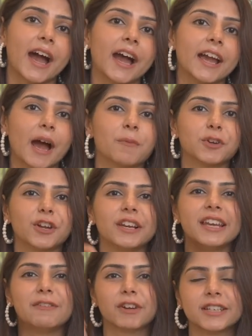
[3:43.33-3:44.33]
I am going to
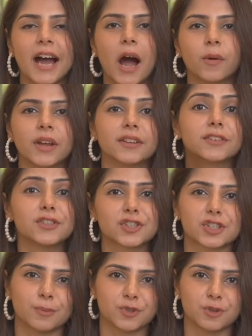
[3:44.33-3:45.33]
leave it down in the
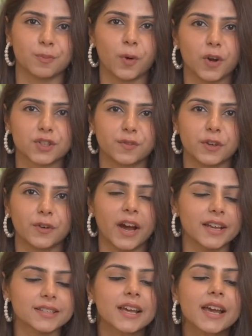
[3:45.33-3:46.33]
description box for you guys.